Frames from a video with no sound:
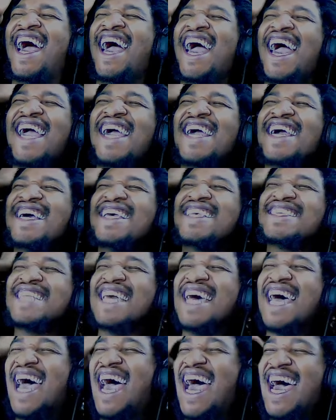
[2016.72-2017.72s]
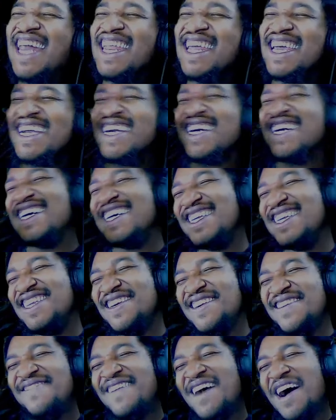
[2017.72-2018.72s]
Is that he gonna
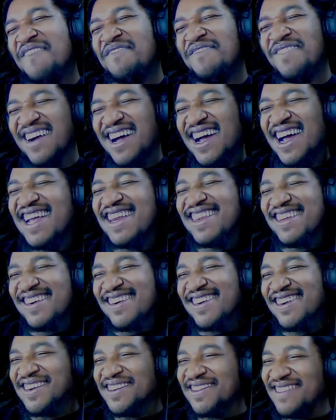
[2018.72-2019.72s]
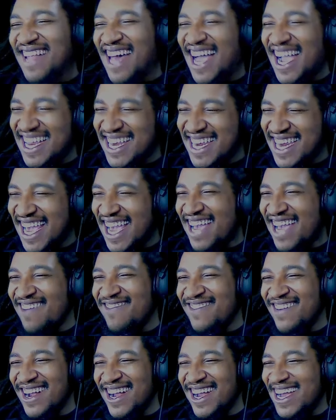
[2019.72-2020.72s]
do my boy daughter like
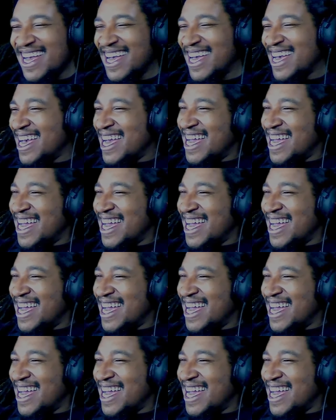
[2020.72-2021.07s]
that, man?